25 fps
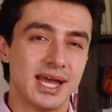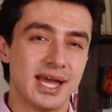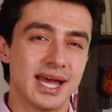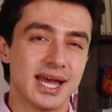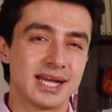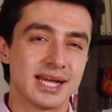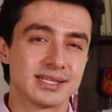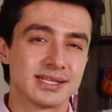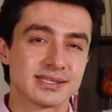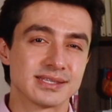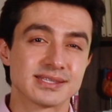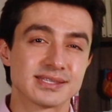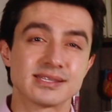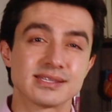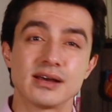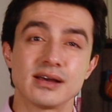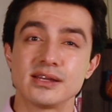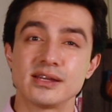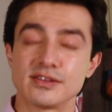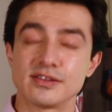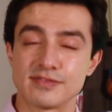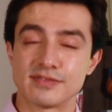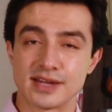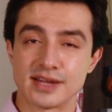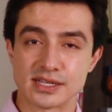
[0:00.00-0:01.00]
and side
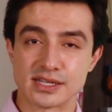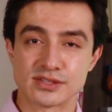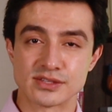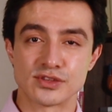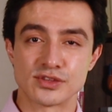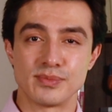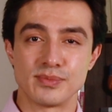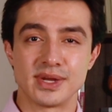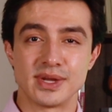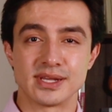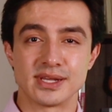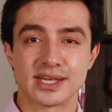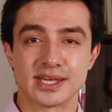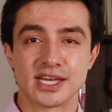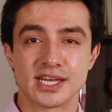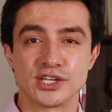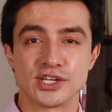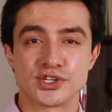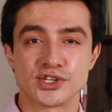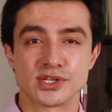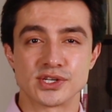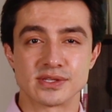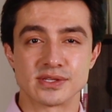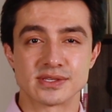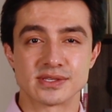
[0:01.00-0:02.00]
effects of
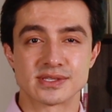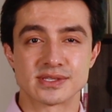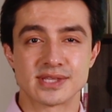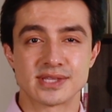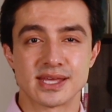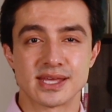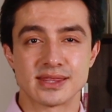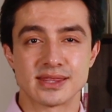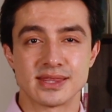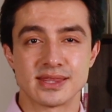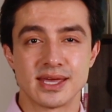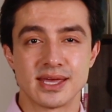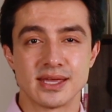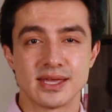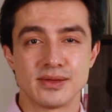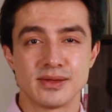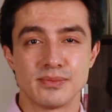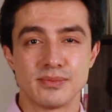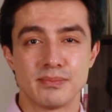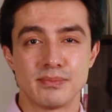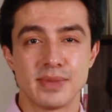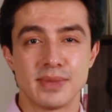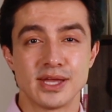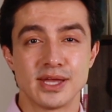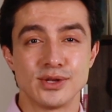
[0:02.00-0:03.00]
medications that they
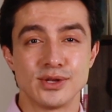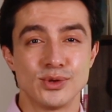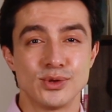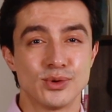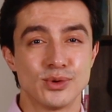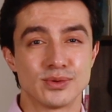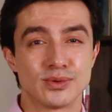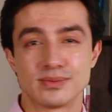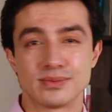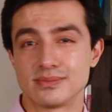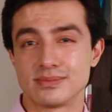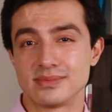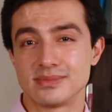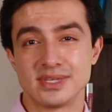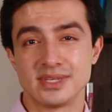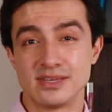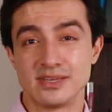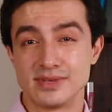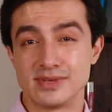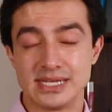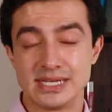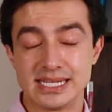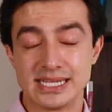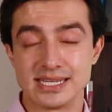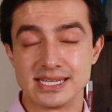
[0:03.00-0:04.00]
may not
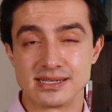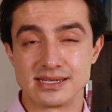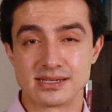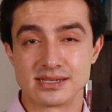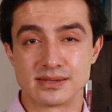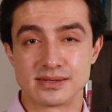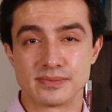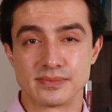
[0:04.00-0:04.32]
even need.